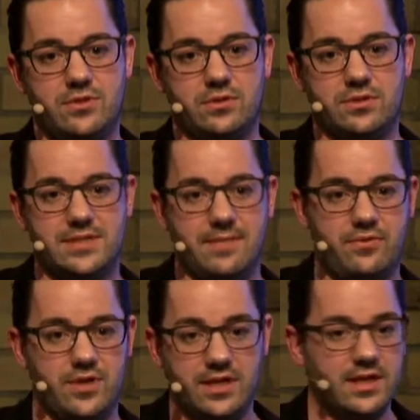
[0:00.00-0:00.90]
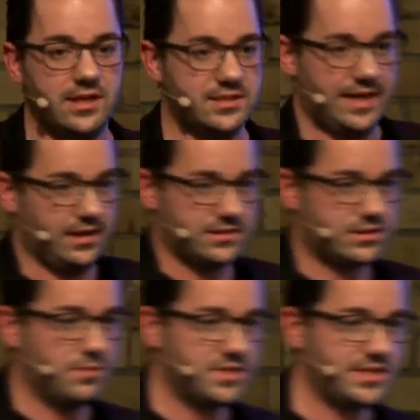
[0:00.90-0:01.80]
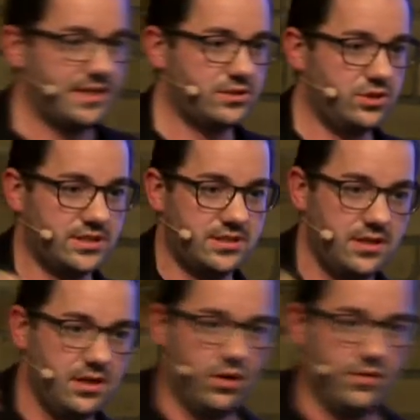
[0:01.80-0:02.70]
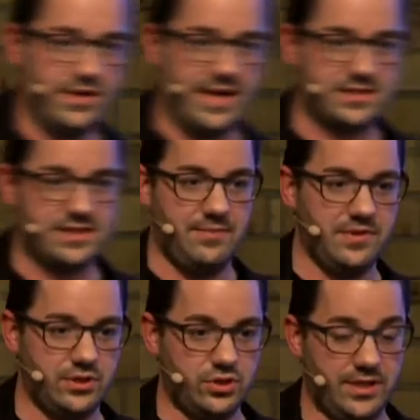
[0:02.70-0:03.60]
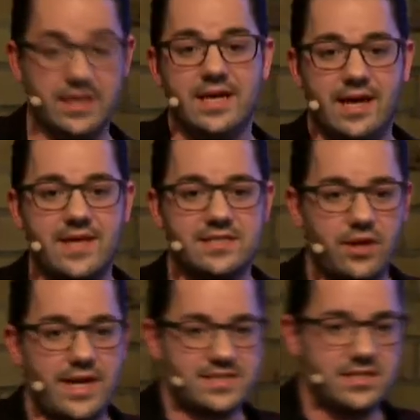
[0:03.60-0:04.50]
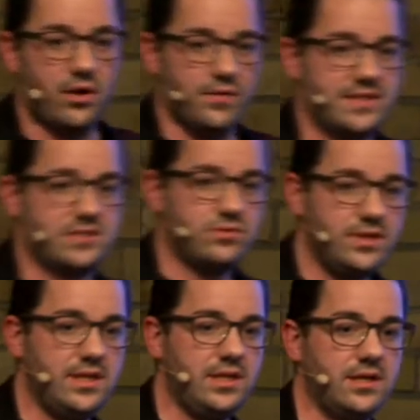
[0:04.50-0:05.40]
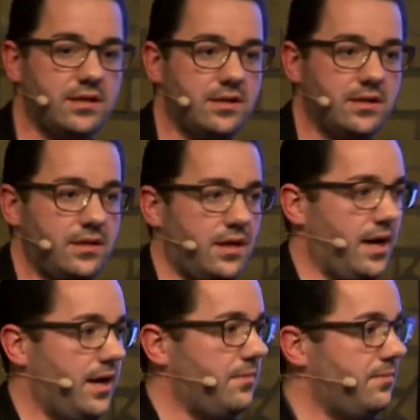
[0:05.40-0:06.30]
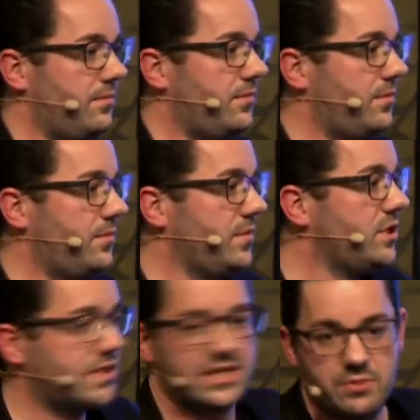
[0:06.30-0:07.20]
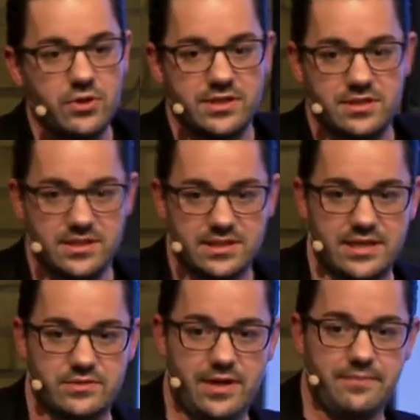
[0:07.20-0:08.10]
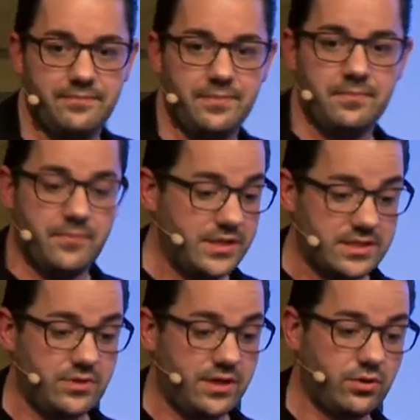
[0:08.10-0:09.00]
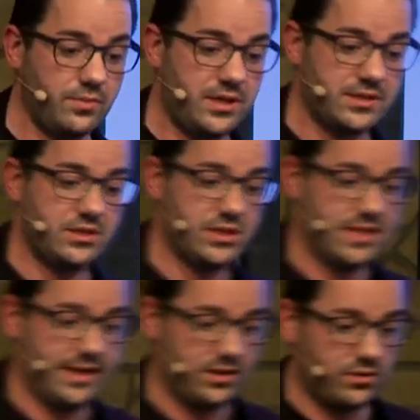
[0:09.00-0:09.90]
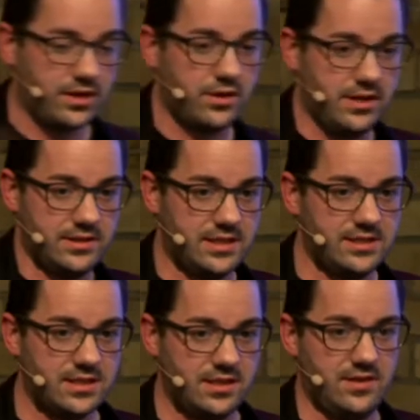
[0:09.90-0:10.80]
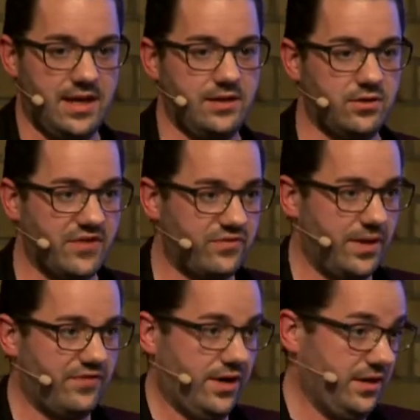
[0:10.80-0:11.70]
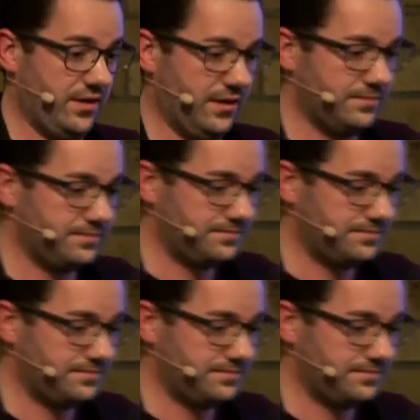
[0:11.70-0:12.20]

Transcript: 2 to step 3, it's like it's common sense to just load the next step in the journey. And that's not SEO, that's really user experience in this case, right? But this is really cool because it's just like you click on it, it's instantly there, you don't have to wait for anything.